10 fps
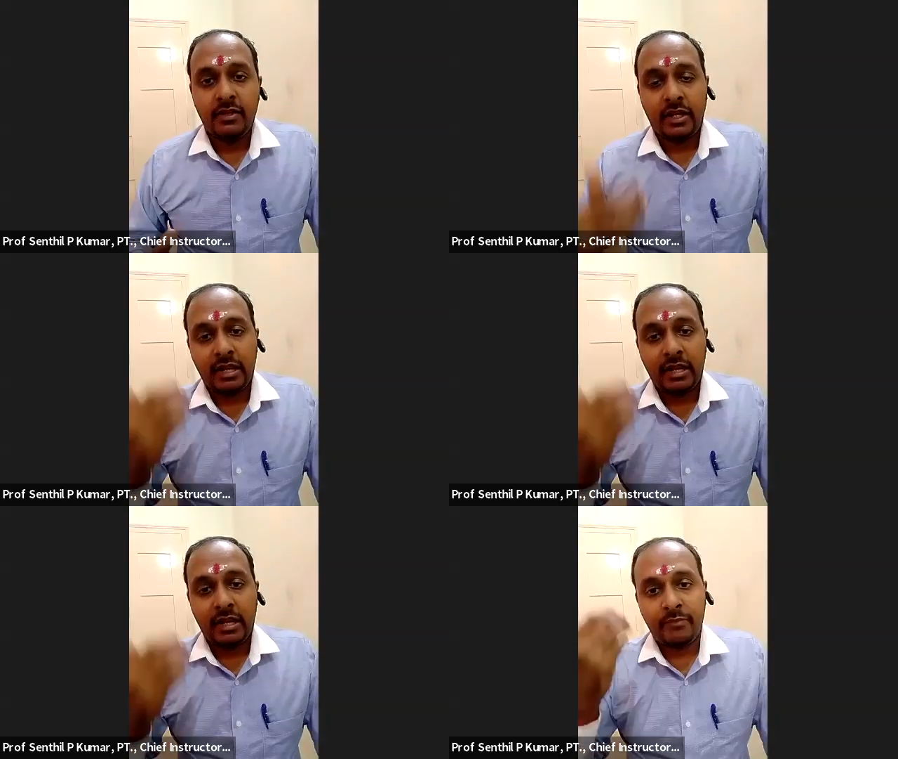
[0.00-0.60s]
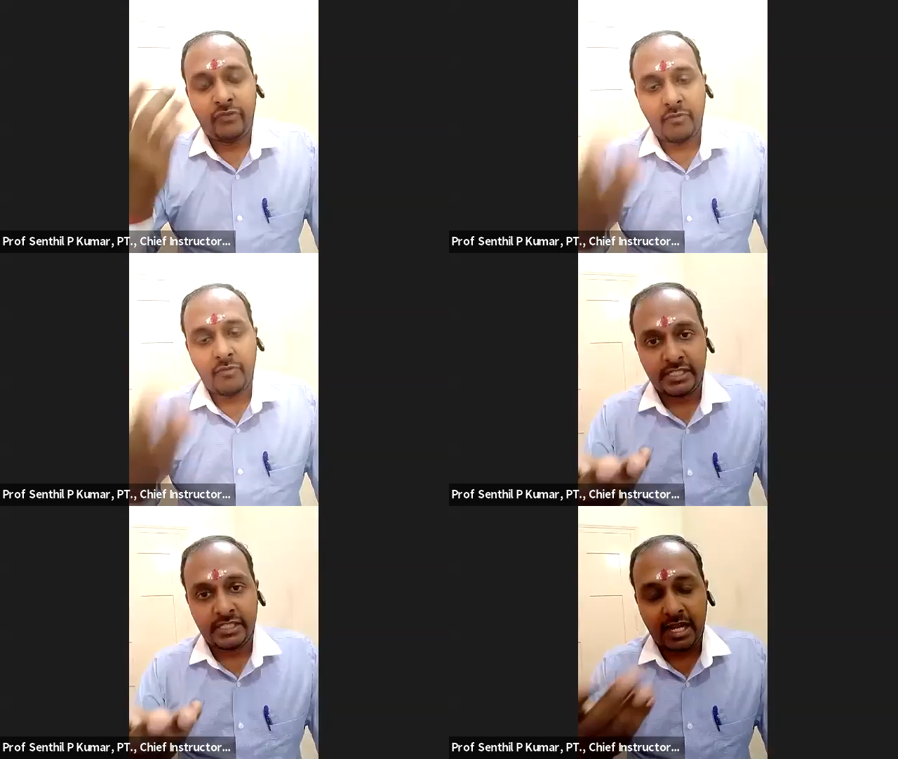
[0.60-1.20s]
You can perform in
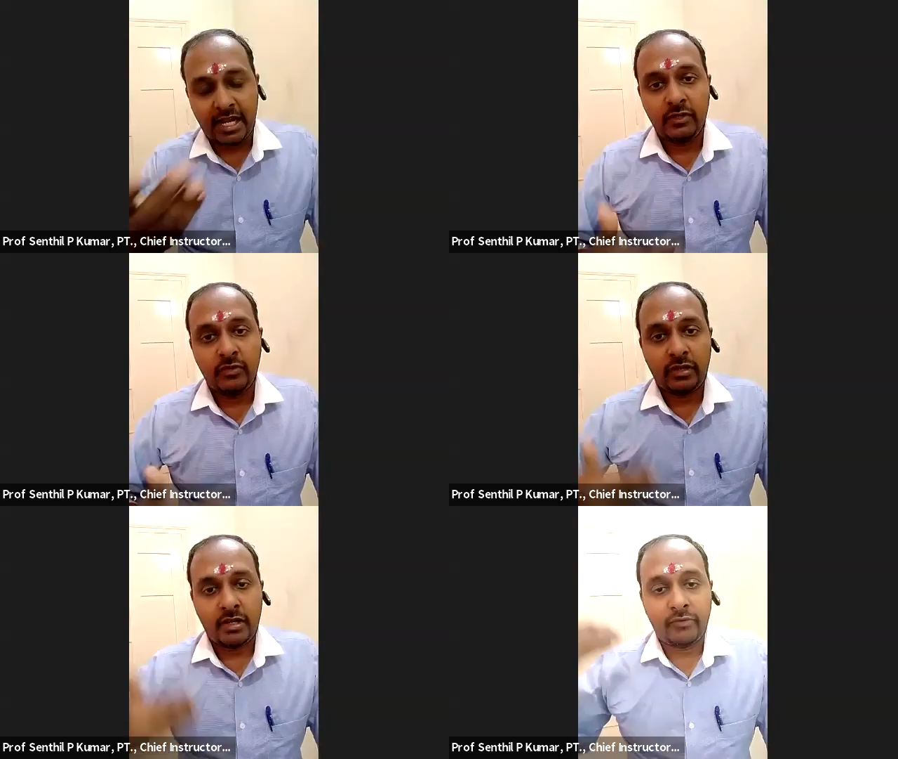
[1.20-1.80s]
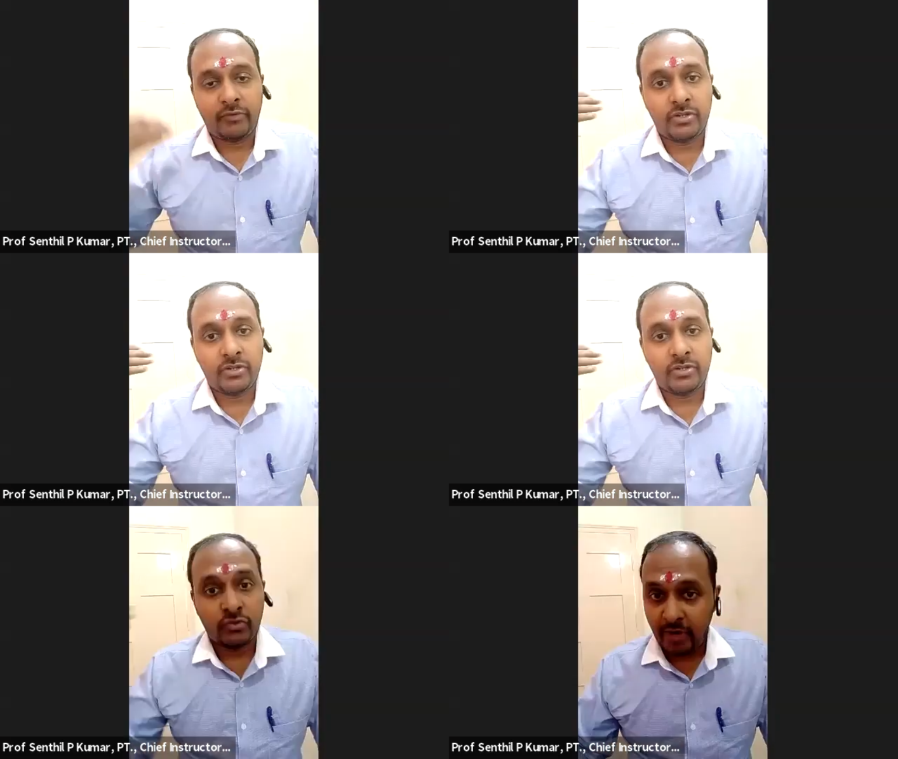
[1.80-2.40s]
standing, you can perform in
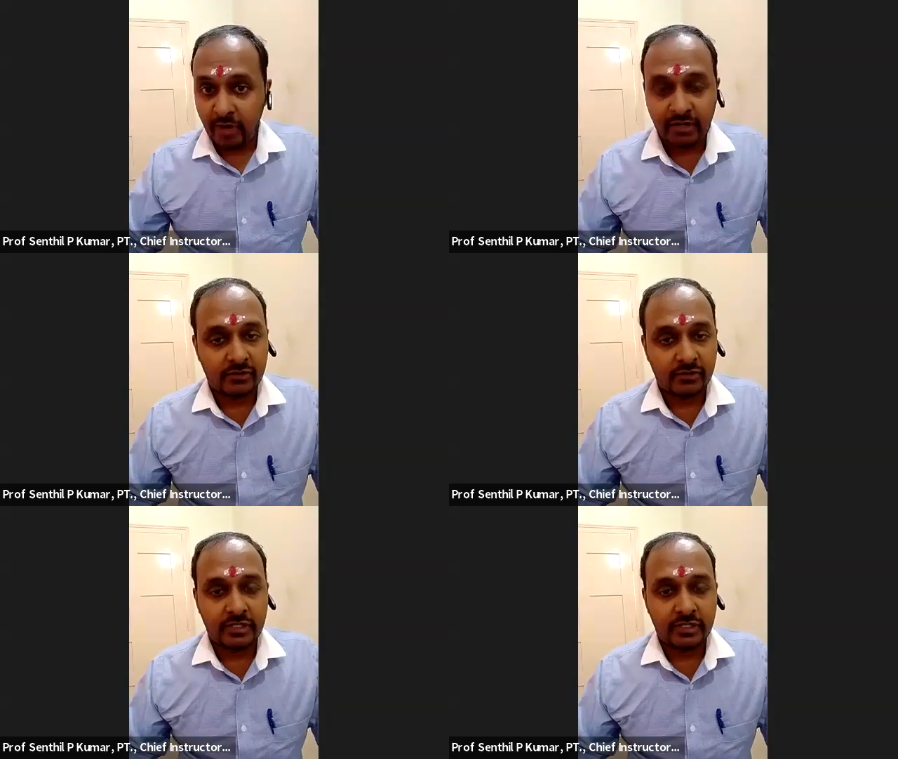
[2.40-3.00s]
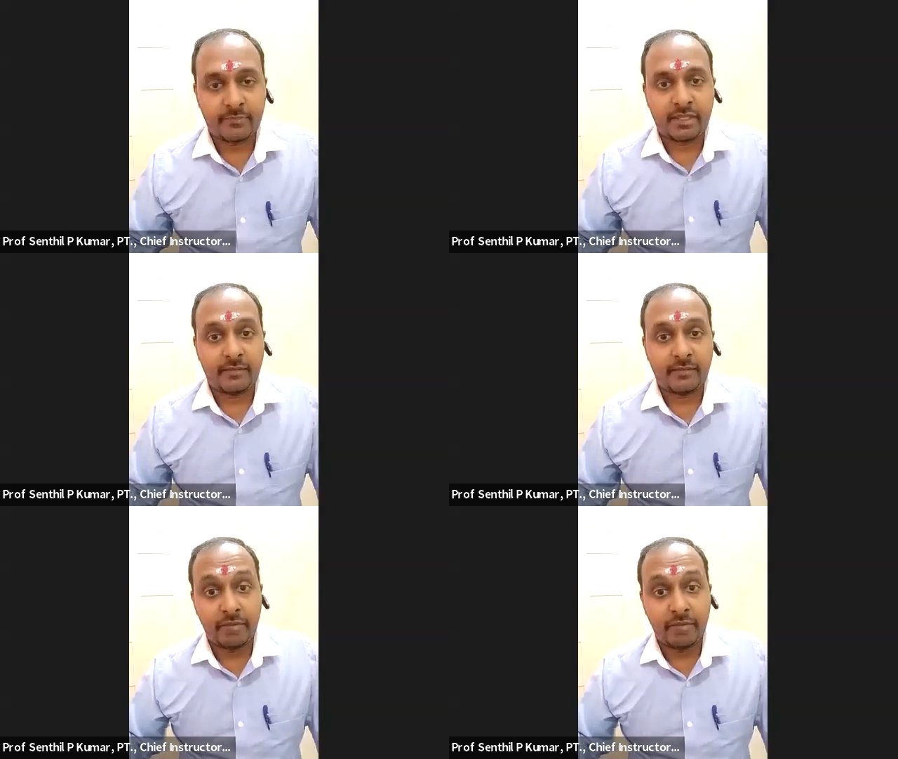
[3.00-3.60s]
supine also the same thing.
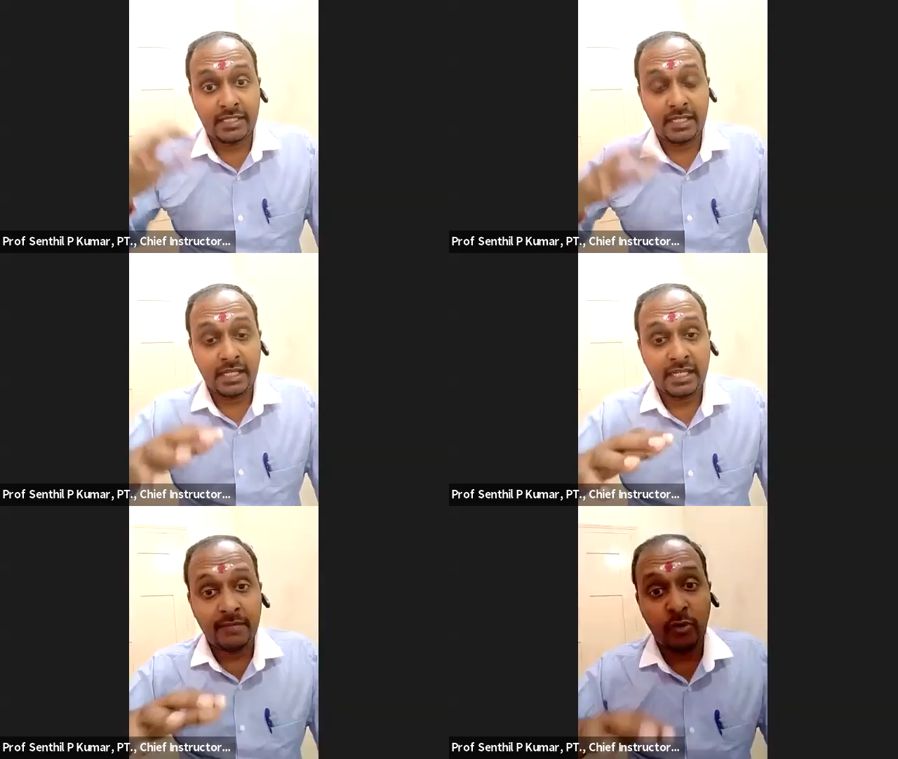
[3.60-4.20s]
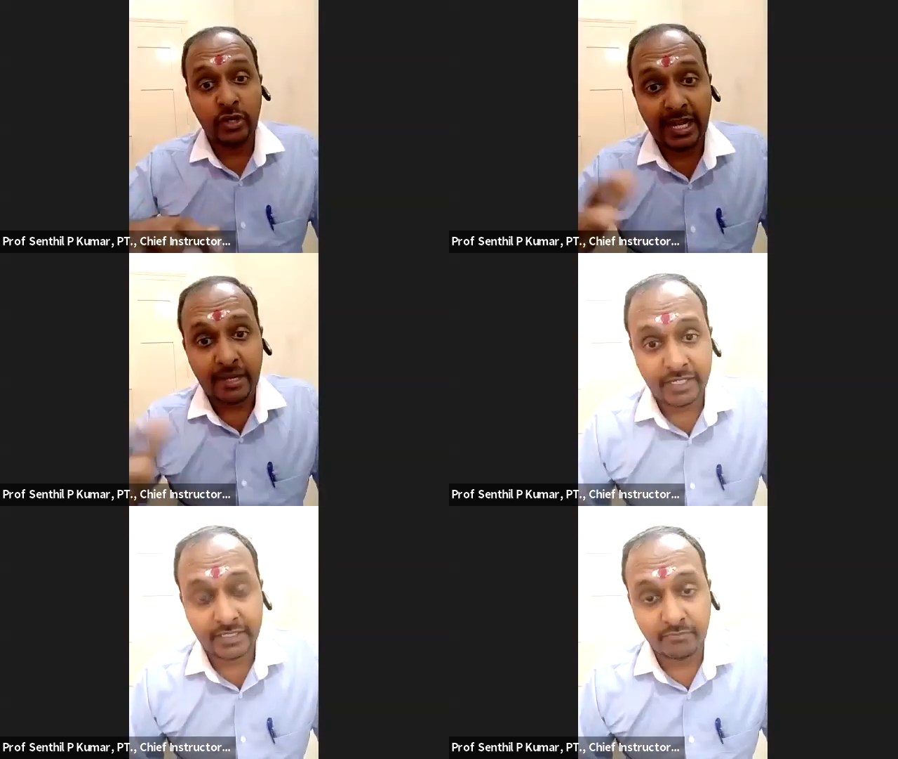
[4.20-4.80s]
But the
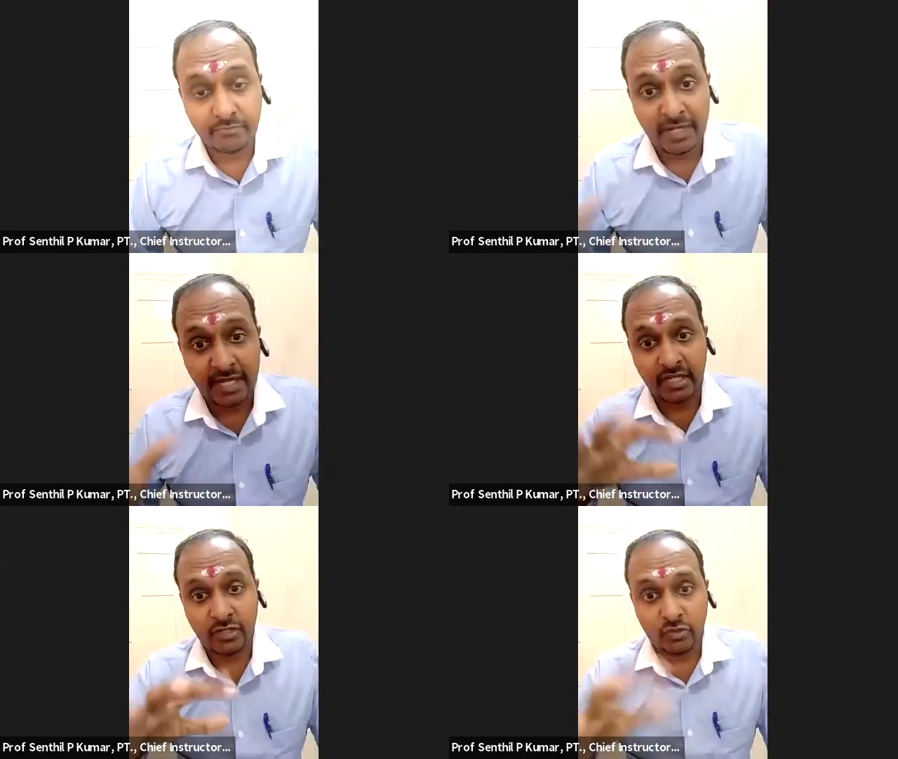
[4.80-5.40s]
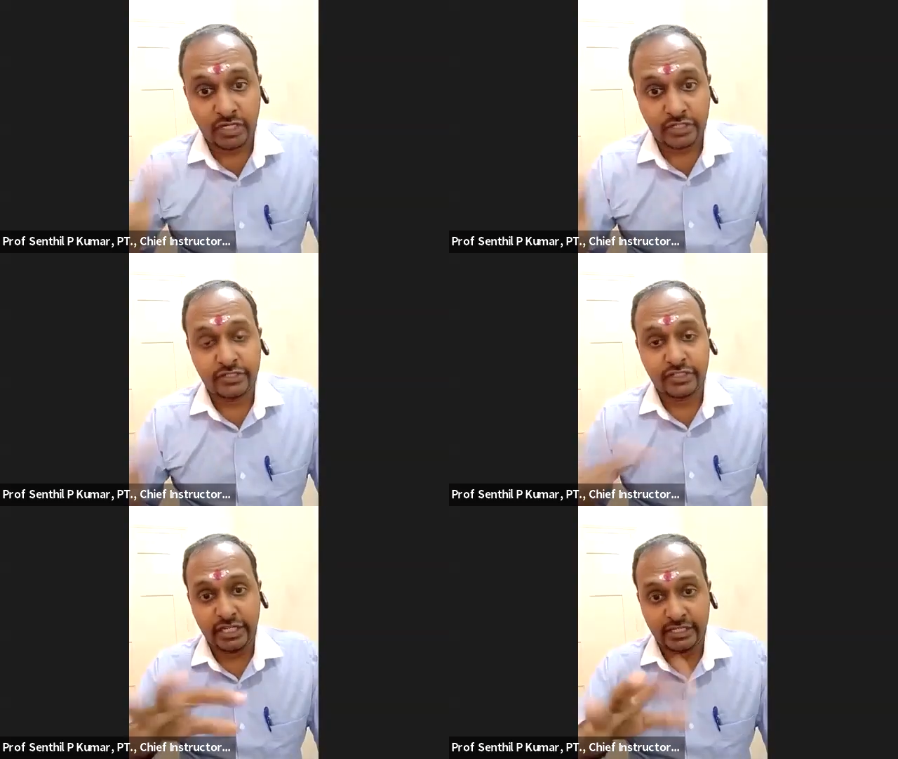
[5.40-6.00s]
hemodynamics, blood circulation
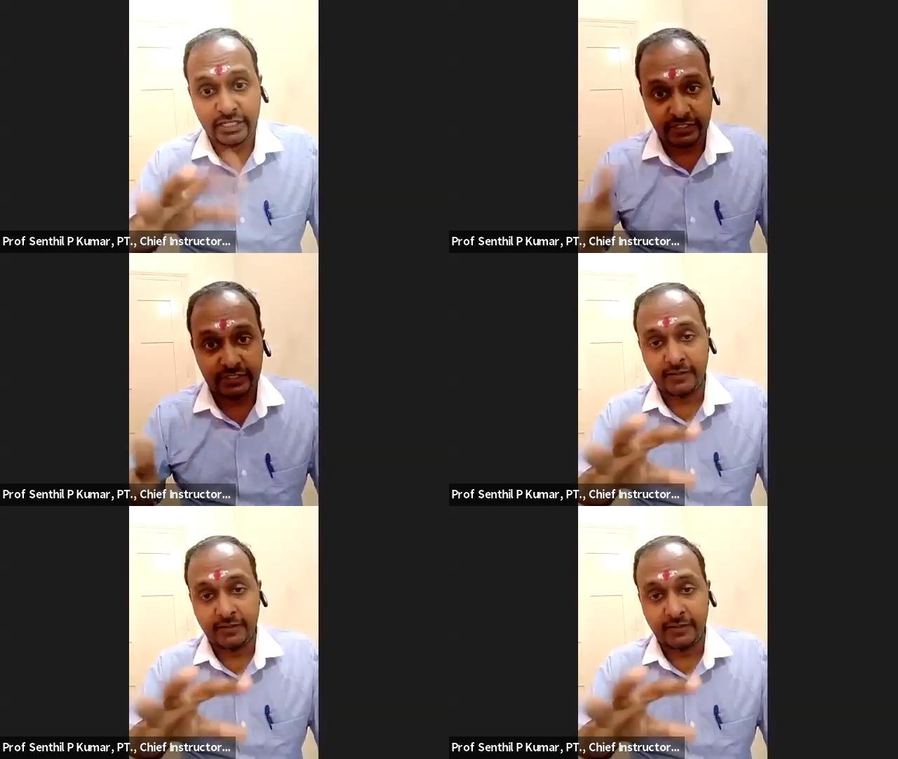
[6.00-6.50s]
changes